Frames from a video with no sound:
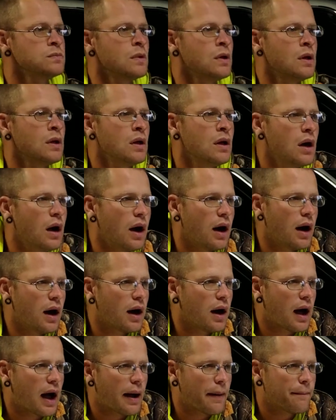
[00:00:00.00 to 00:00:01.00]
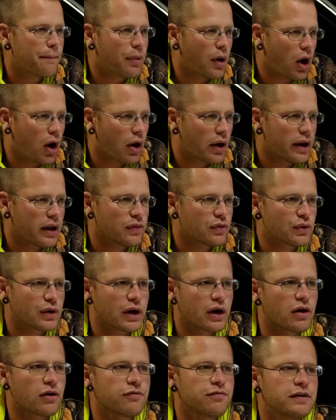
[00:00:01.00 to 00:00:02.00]
I bought it,
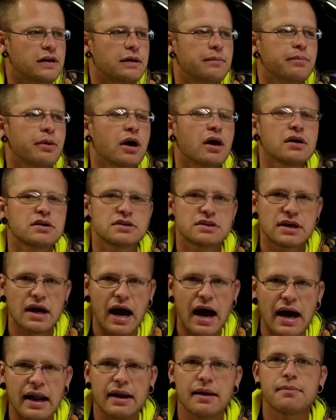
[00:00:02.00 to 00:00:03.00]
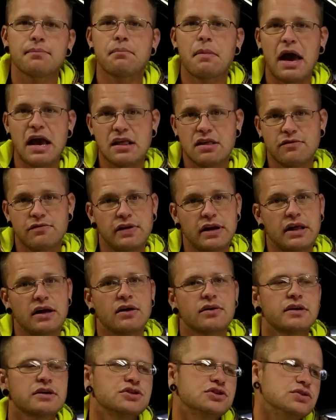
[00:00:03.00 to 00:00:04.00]
$350, got it, made the video
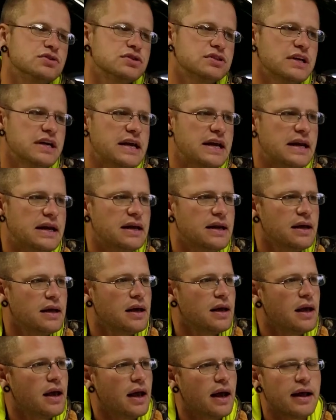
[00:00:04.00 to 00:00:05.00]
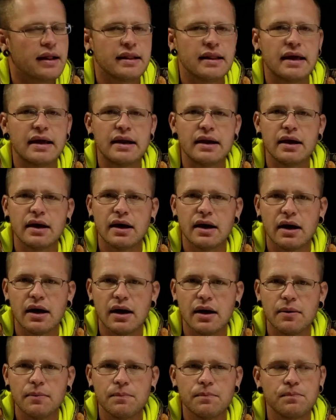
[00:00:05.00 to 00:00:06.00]
that you've seen, and
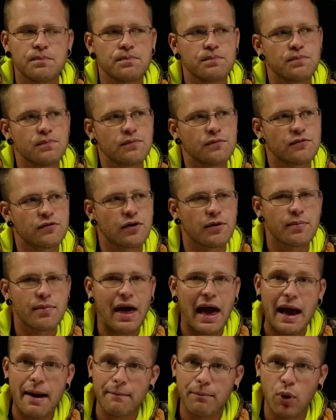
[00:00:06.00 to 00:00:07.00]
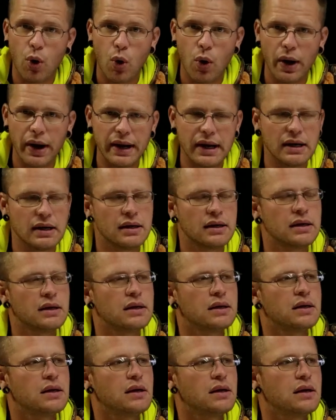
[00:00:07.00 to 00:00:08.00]
then from that point,
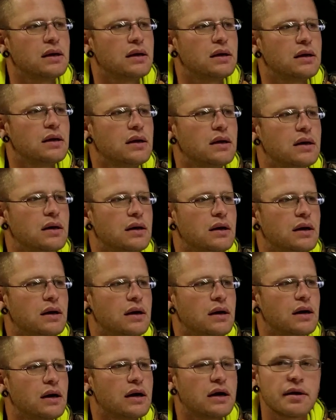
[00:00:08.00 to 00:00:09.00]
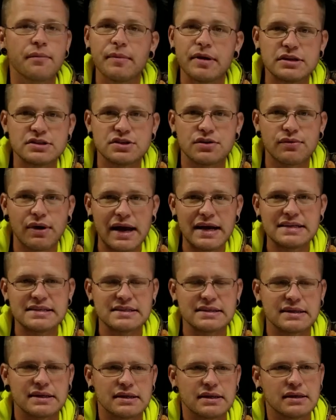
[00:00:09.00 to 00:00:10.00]
I commenced racing
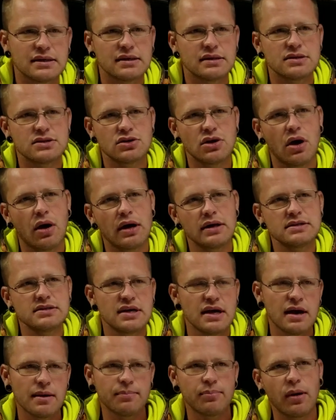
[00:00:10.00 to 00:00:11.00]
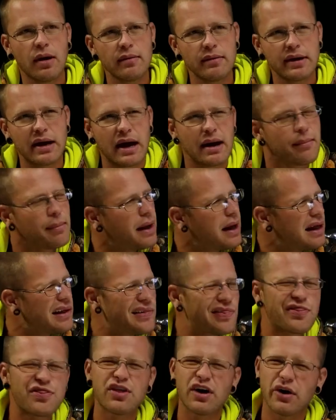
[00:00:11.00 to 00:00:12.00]
it. So I'd say I probably got about
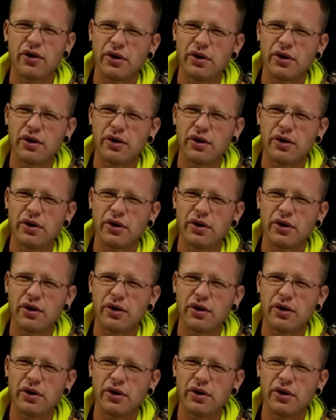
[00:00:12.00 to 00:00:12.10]
30